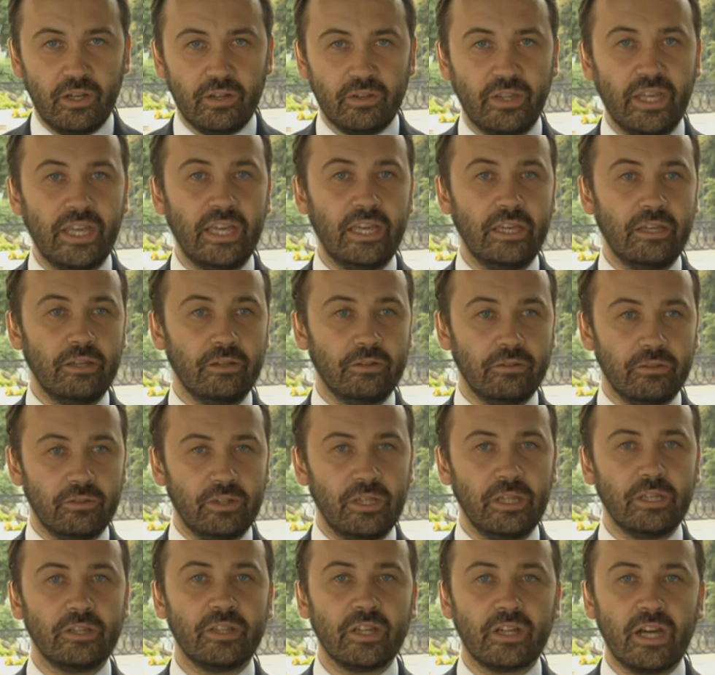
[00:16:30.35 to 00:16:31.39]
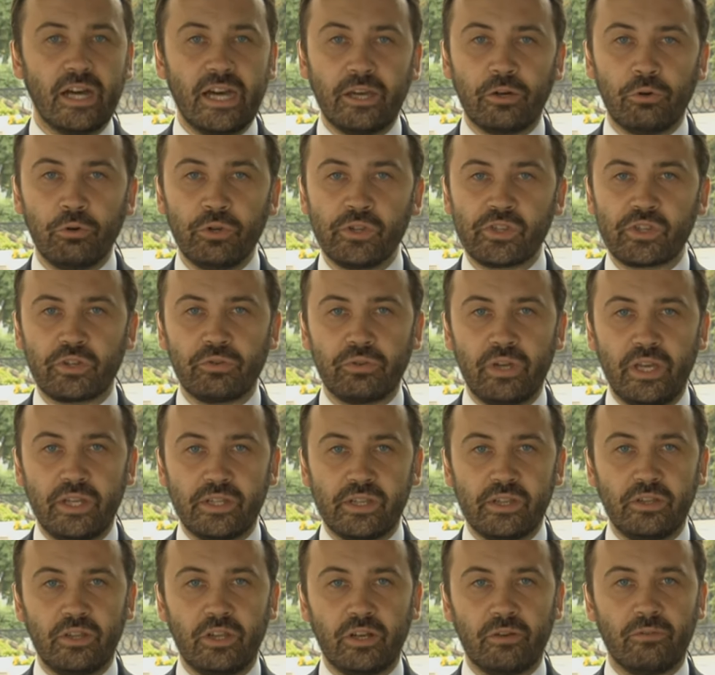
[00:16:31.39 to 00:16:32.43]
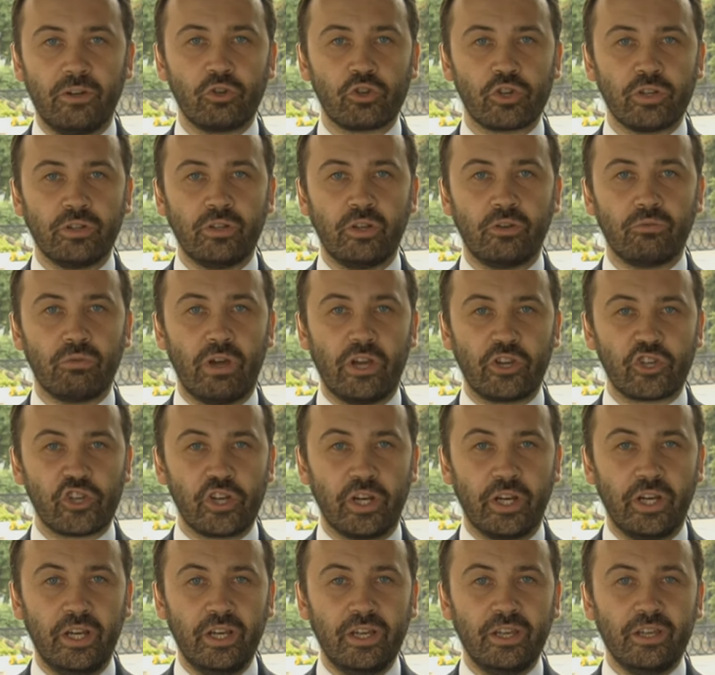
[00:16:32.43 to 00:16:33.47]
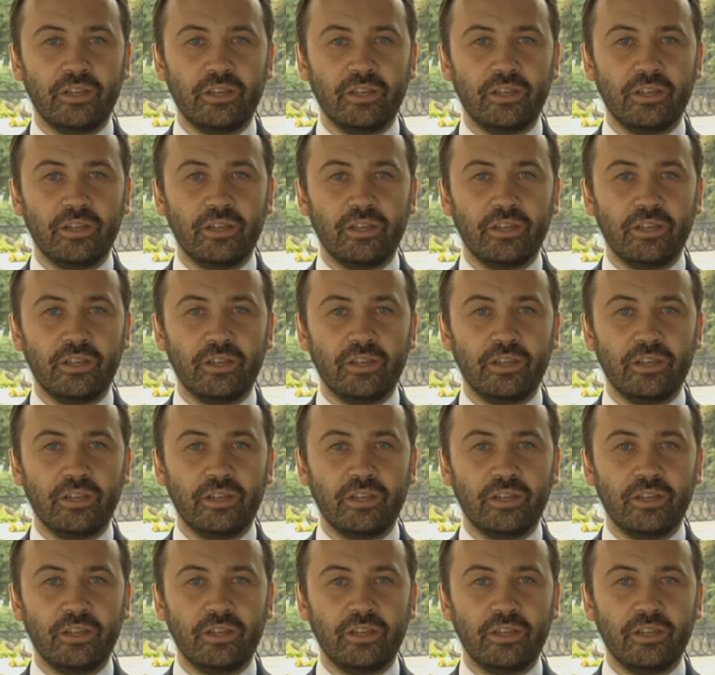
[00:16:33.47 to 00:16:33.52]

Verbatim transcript: They, the, the guy who is creating the revolution in Russia,